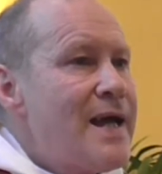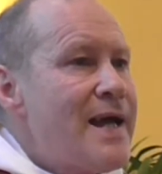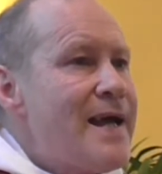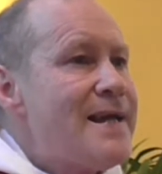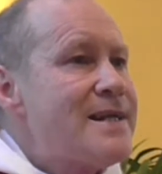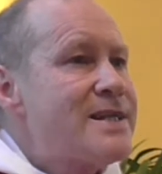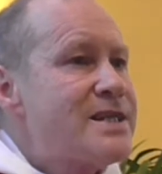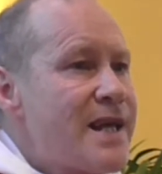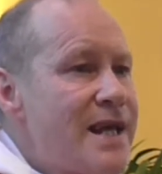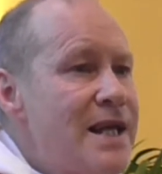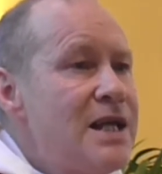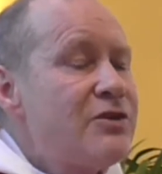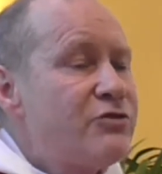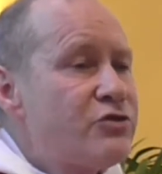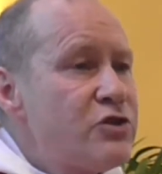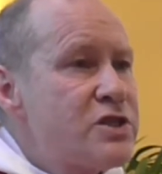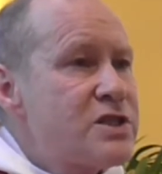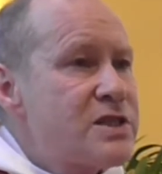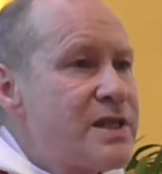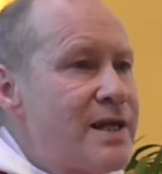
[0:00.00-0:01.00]
It's
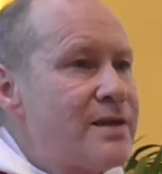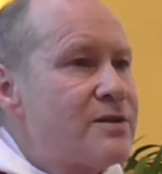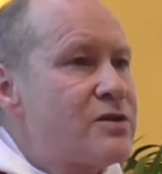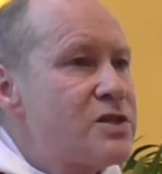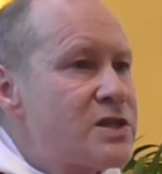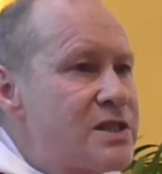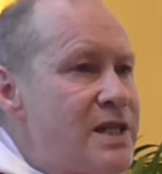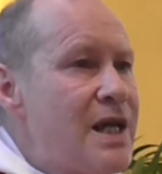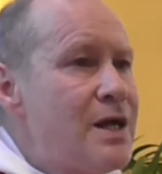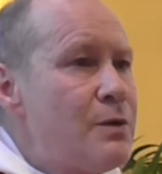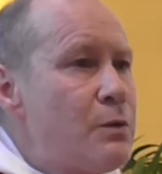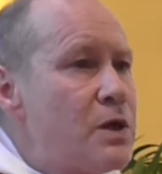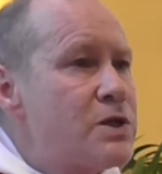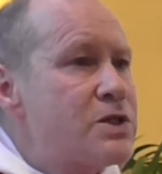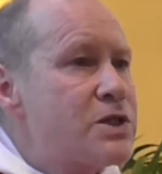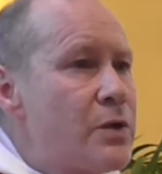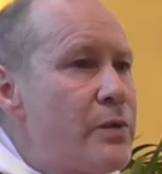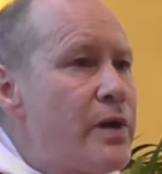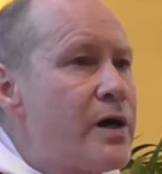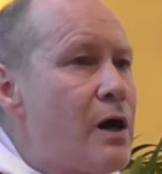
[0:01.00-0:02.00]
interesting to see
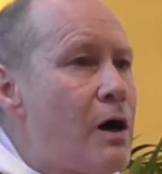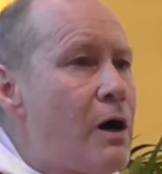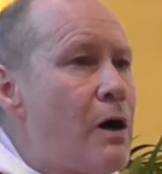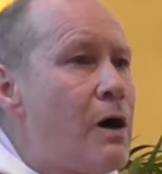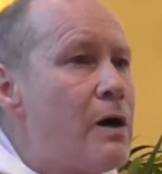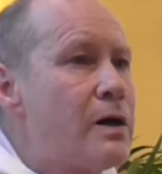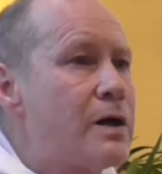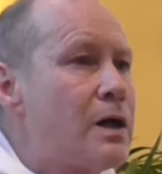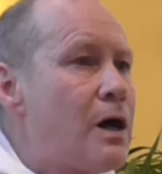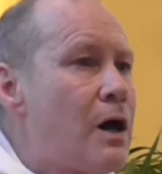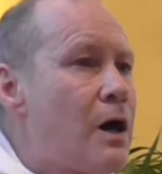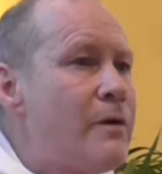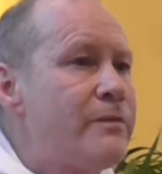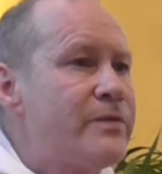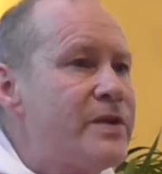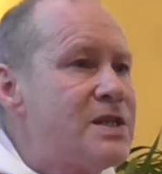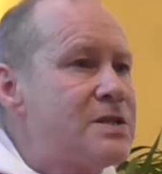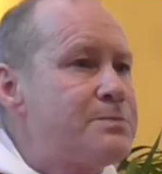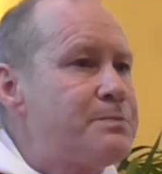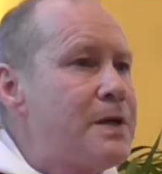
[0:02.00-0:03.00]
what's going on
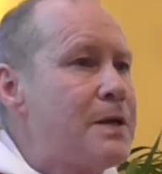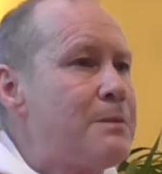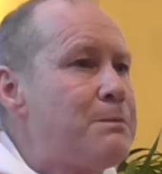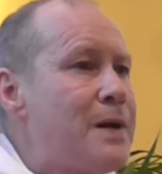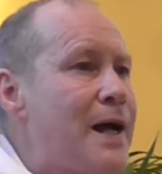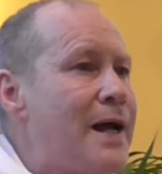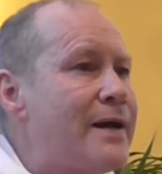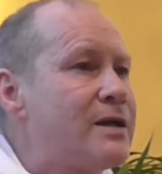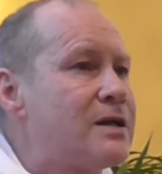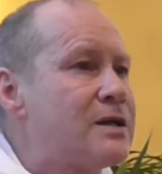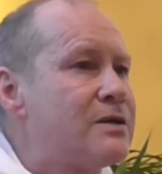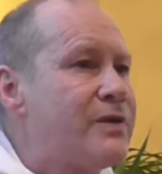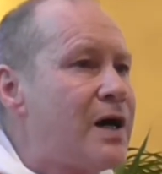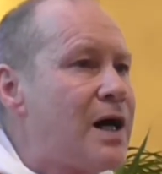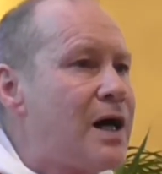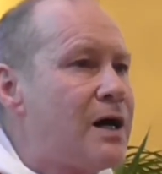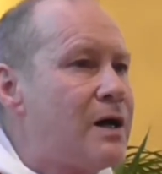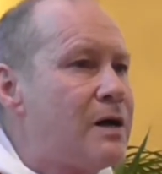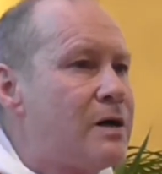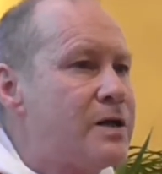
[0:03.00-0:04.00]
on this big planet of
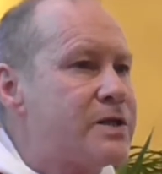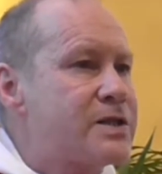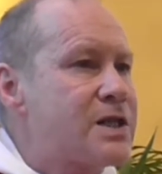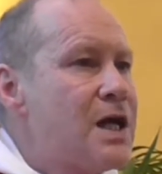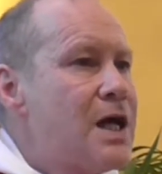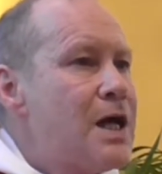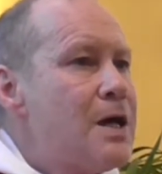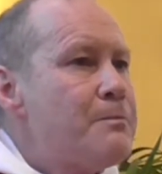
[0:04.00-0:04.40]
ours,